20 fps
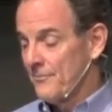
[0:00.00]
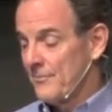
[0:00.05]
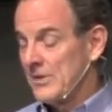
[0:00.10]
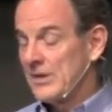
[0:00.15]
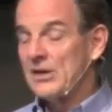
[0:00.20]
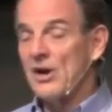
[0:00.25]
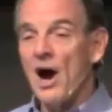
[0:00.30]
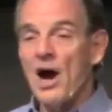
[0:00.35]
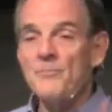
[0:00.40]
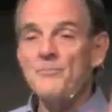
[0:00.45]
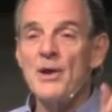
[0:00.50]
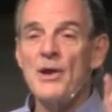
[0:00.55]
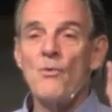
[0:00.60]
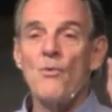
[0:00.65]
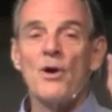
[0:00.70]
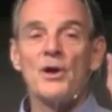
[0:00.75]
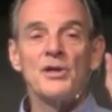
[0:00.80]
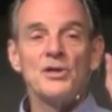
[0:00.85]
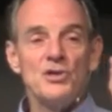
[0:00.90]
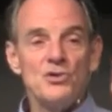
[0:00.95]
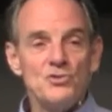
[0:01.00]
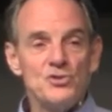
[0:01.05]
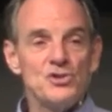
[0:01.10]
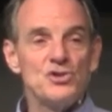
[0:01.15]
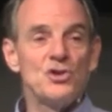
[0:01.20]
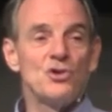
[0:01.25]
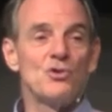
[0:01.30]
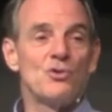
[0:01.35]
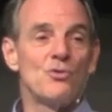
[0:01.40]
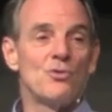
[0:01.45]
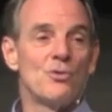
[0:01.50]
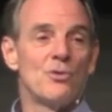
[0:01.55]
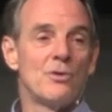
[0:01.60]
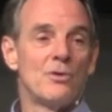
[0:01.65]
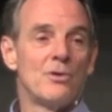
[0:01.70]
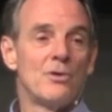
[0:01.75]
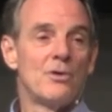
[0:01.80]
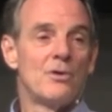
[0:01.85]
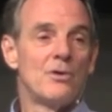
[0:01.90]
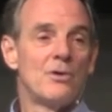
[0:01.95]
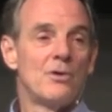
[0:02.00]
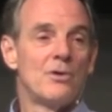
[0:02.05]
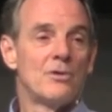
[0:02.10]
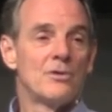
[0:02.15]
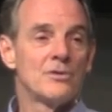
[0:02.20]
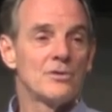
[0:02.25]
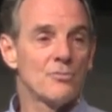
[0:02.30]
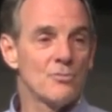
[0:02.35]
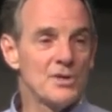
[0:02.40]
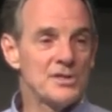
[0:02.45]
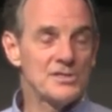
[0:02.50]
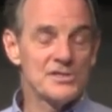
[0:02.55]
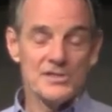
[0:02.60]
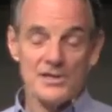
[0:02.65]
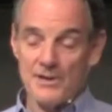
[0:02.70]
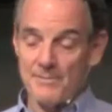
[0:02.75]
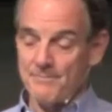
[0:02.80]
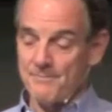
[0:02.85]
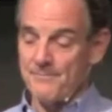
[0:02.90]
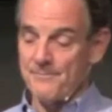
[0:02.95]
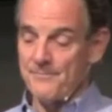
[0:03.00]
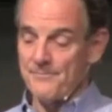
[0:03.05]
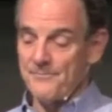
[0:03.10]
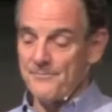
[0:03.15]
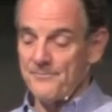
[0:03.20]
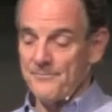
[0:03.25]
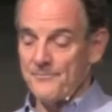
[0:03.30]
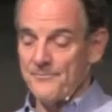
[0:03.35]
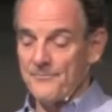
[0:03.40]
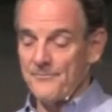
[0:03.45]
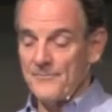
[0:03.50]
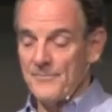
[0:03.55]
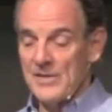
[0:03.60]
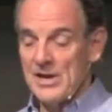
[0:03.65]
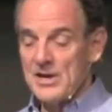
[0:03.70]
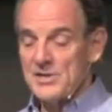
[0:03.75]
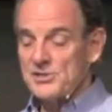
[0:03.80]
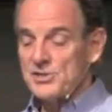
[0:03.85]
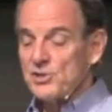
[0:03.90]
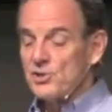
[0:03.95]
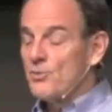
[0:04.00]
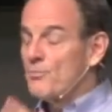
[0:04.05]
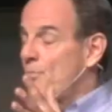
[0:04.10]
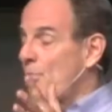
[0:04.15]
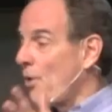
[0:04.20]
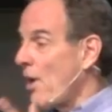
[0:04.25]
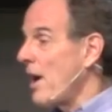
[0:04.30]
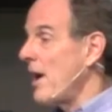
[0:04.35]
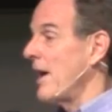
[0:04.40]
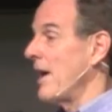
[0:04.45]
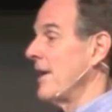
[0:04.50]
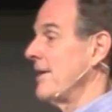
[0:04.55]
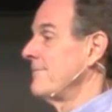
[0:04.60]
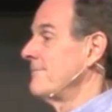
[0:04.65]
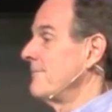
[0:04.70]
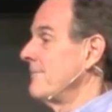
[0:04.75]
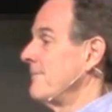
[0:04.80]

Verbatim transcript: And God may want to use you to reach them. Two, pray.